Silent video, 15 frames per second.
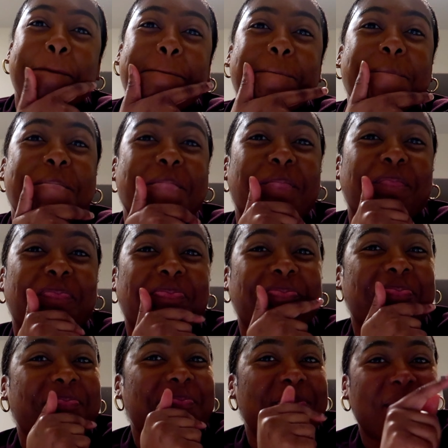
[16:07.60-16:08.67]

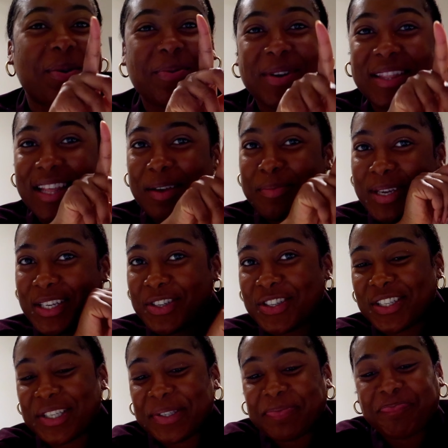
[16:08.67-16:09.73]
Wouldn't that be
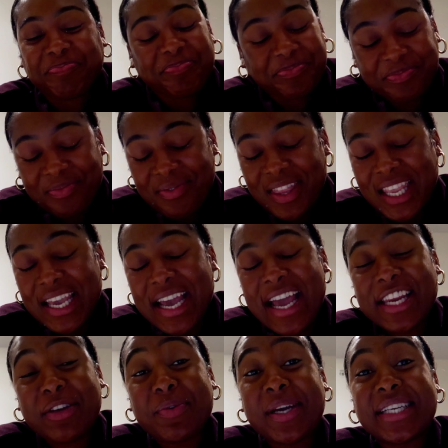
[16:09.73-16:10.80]
interesting?
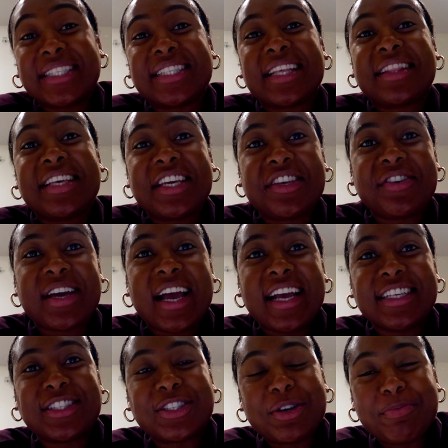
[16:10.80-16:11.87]
Anyways, thank you
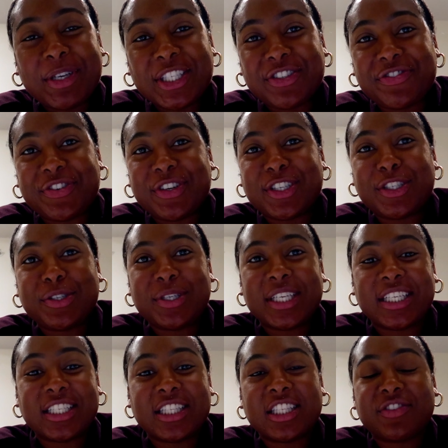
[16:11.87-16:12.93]
guys so much for tuning
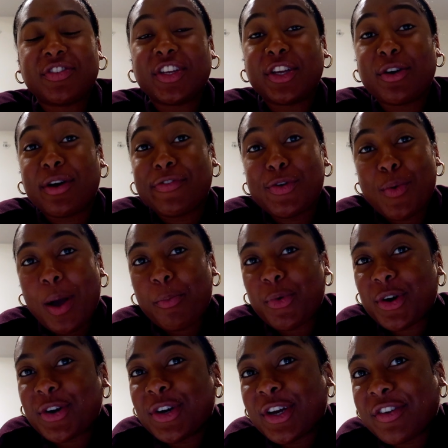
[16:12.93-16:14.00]
into this video. If you want
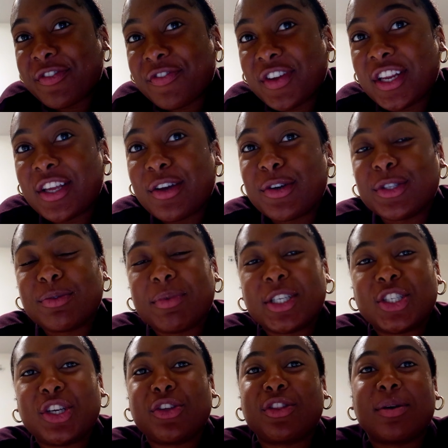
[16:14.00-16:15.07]
more cooking videos, make
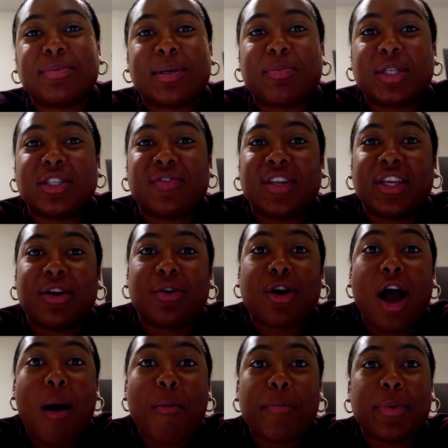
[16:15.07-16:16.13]
sure you thumbs up this video,
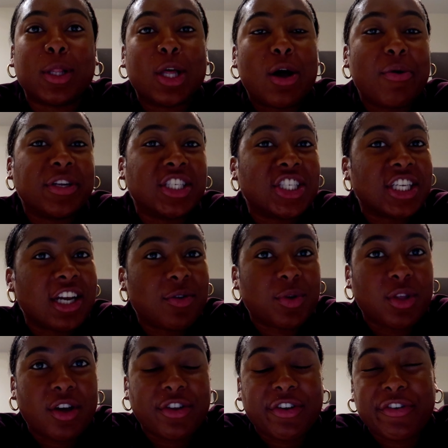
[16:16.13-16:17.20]
comment below, and share
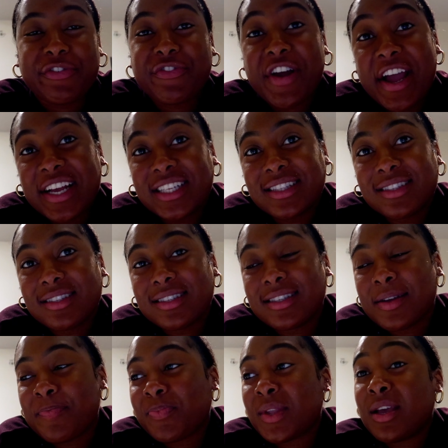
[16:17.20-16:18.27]
with all your
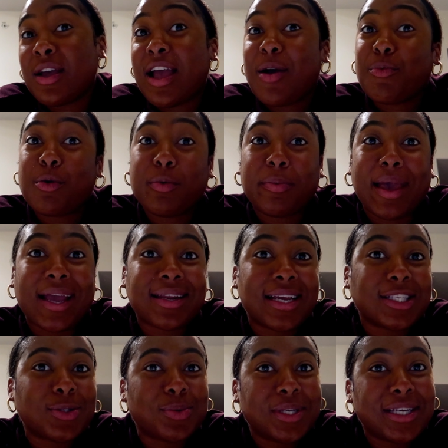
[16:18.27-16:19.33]
friends. And we'll be back
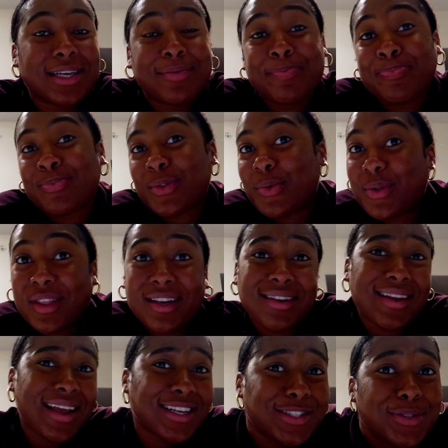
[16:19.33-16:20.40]
next week with the
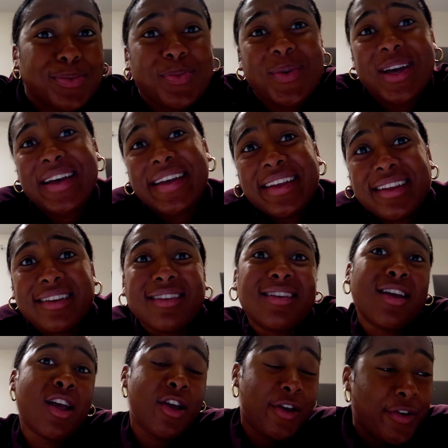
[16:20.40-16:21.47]
next one
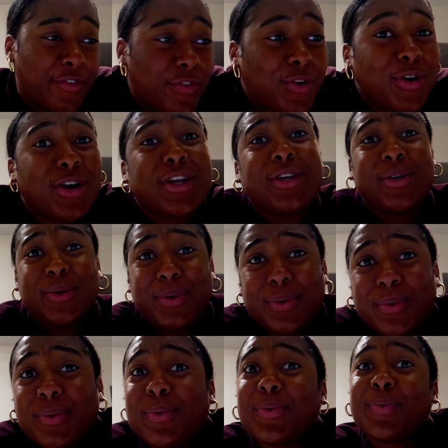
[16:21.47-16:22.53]
for
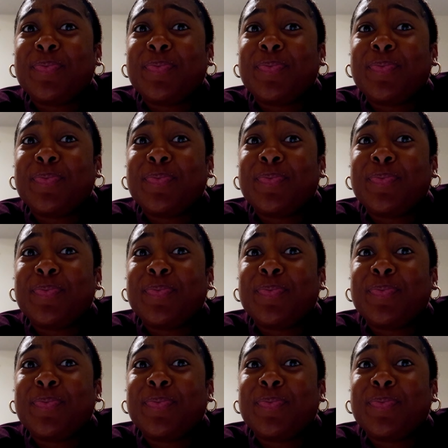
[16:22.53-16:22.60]
you.